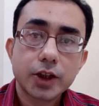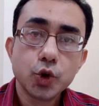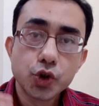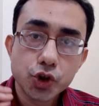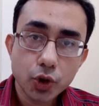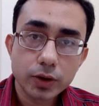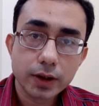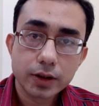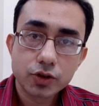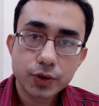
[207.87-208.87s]
you should
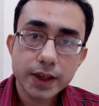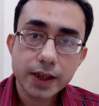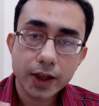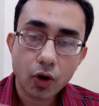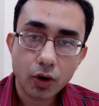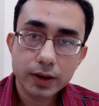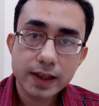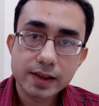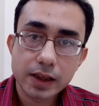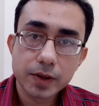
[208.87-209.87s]
treat an
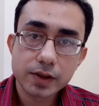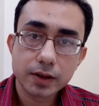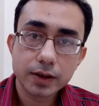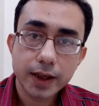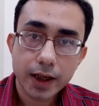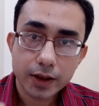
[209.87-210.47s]
online semester,